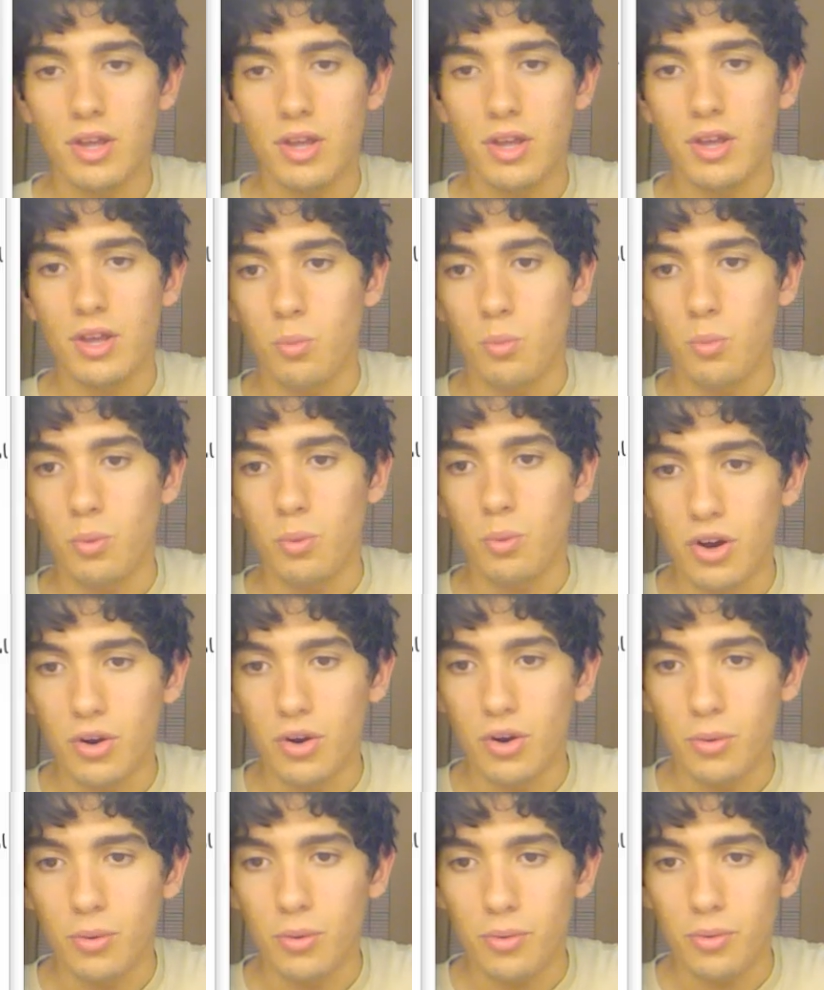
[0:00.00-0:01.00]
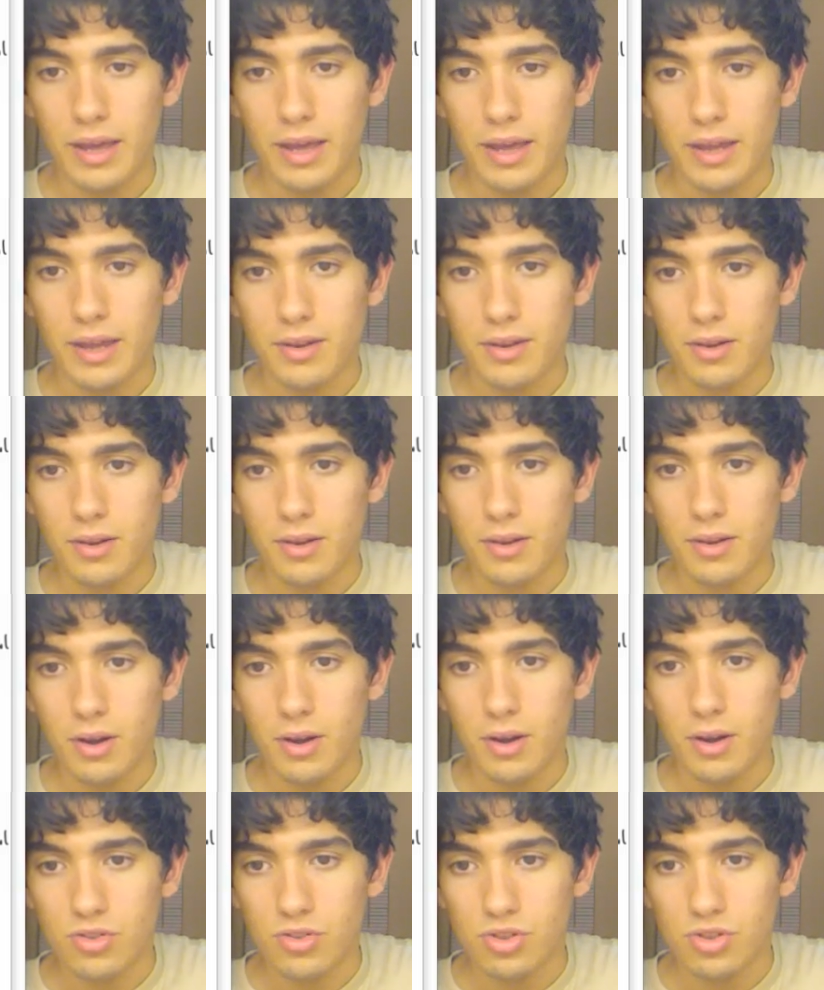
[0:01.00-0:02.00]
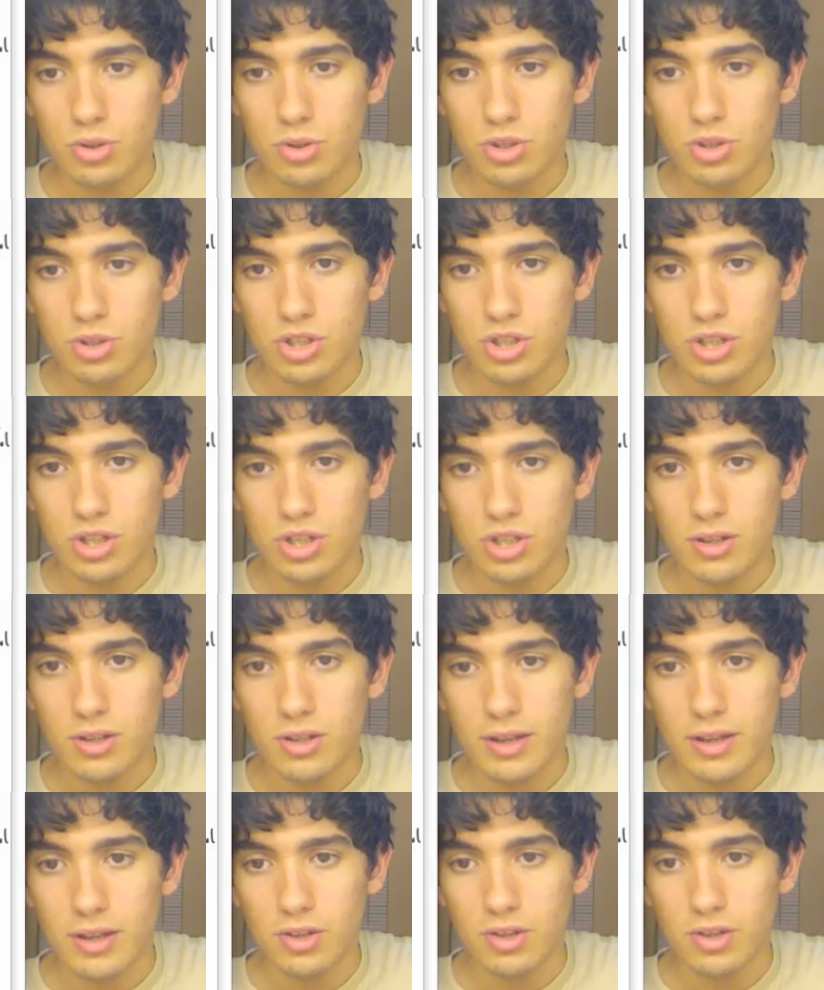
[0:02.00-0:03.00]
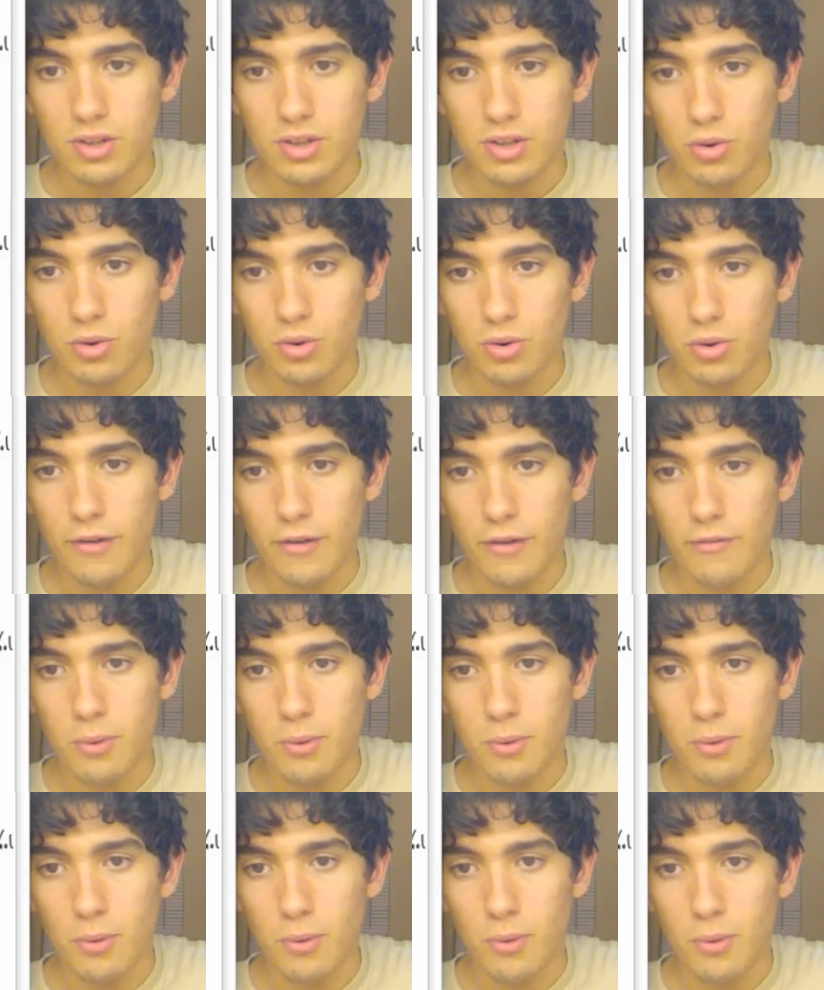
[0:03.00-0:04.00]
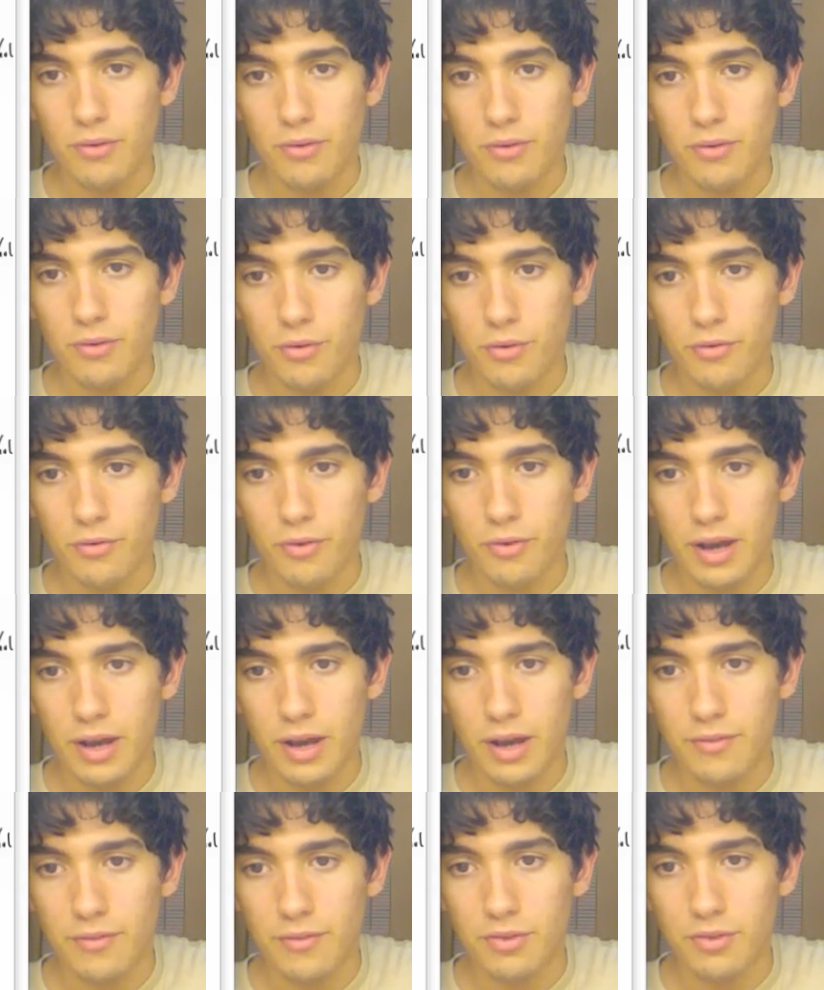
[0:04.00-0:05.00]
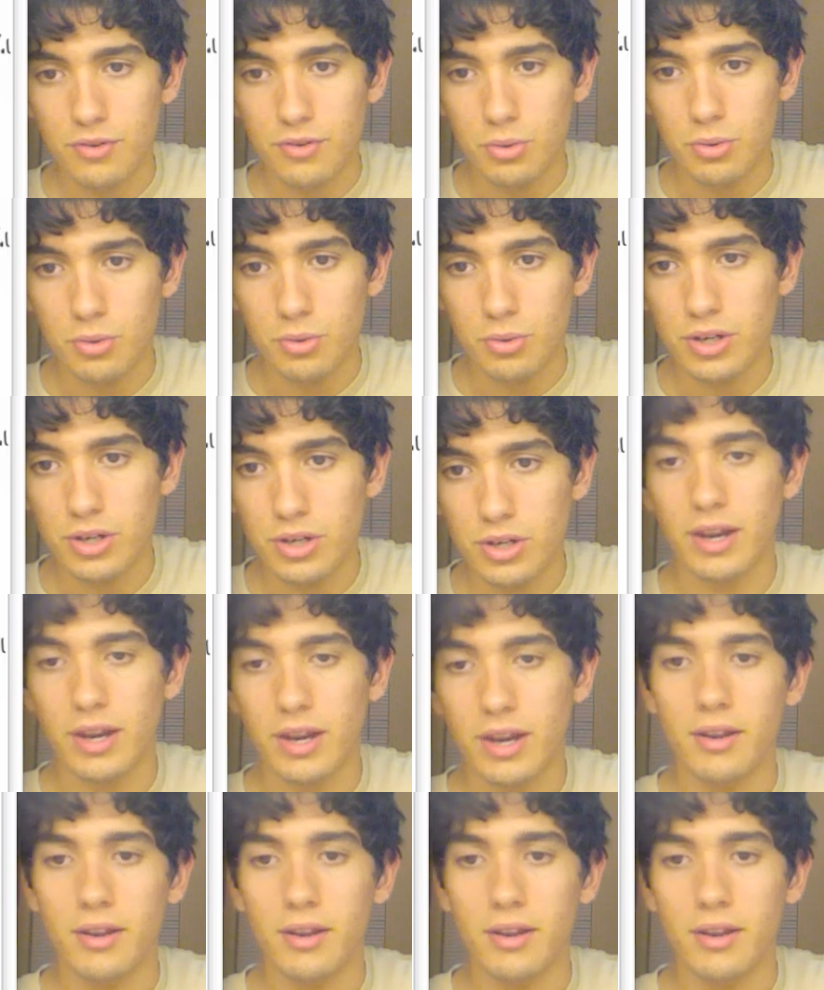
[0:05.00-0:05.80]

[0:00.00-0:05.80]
we know that our solution has a total of 0.452 liters in it.